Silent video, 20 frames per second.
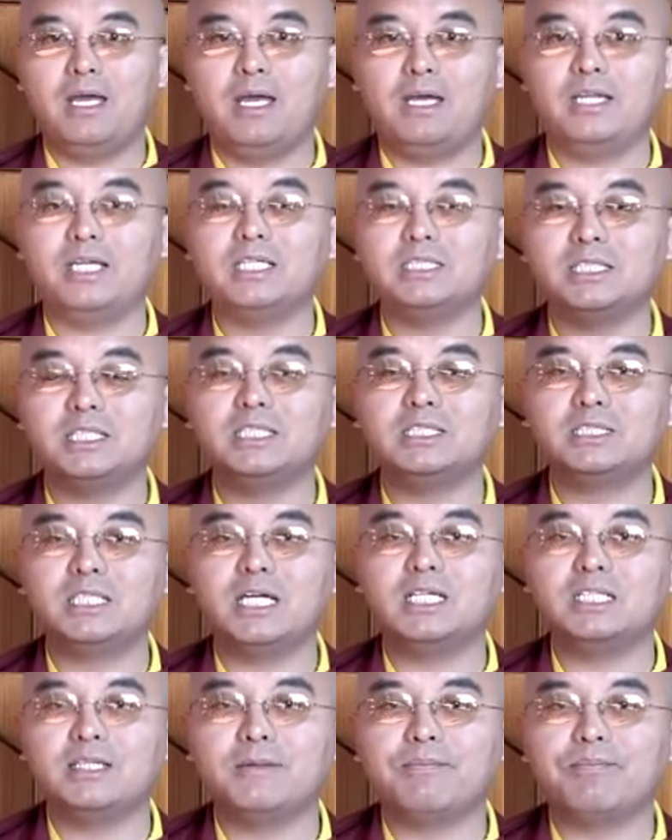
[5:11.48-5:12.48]
And it's
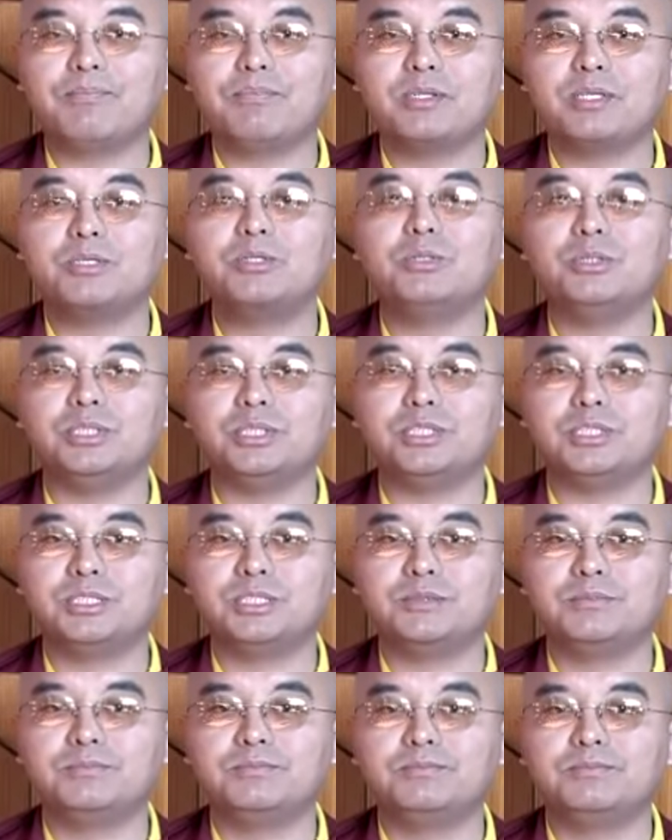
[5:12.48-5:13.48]
inside the
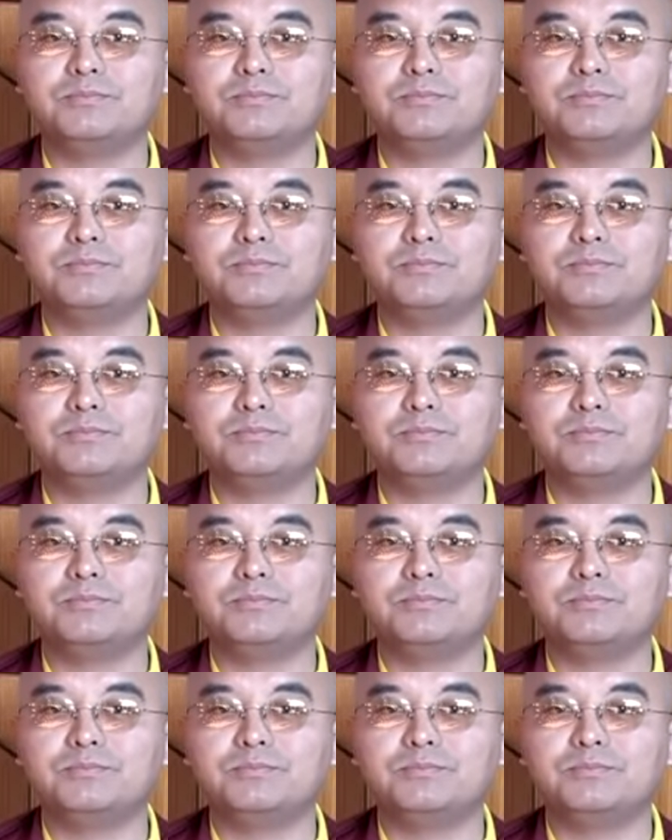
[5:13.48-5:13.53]
trees.